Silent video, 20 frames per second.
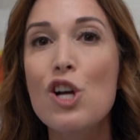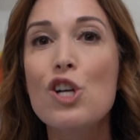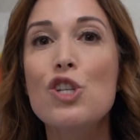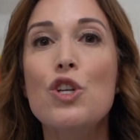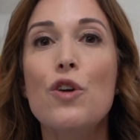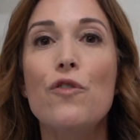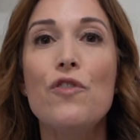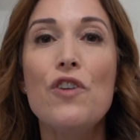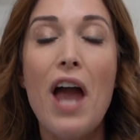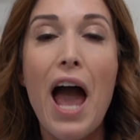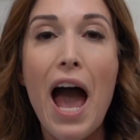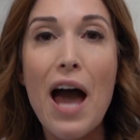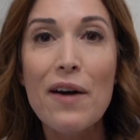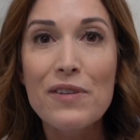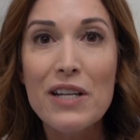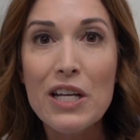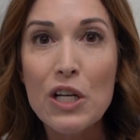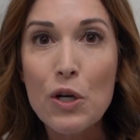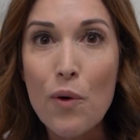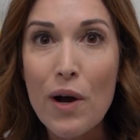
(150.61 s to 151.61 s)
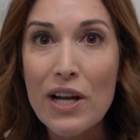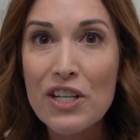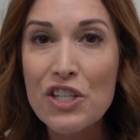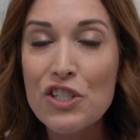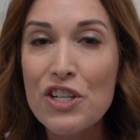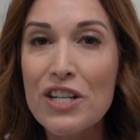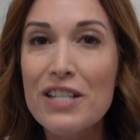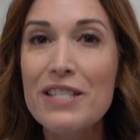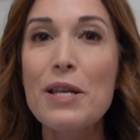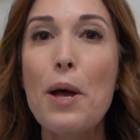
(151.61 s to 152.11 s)
So if you have any
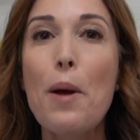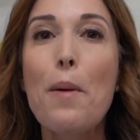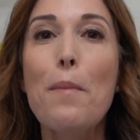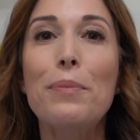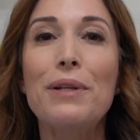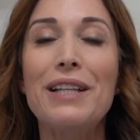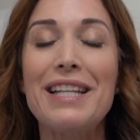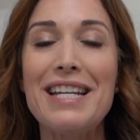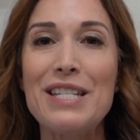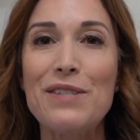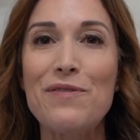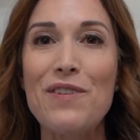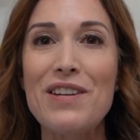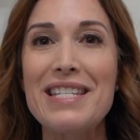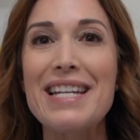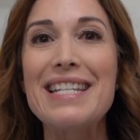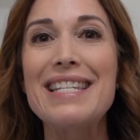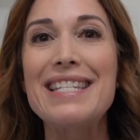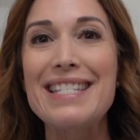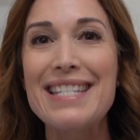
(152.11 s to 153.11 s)
questions, please visit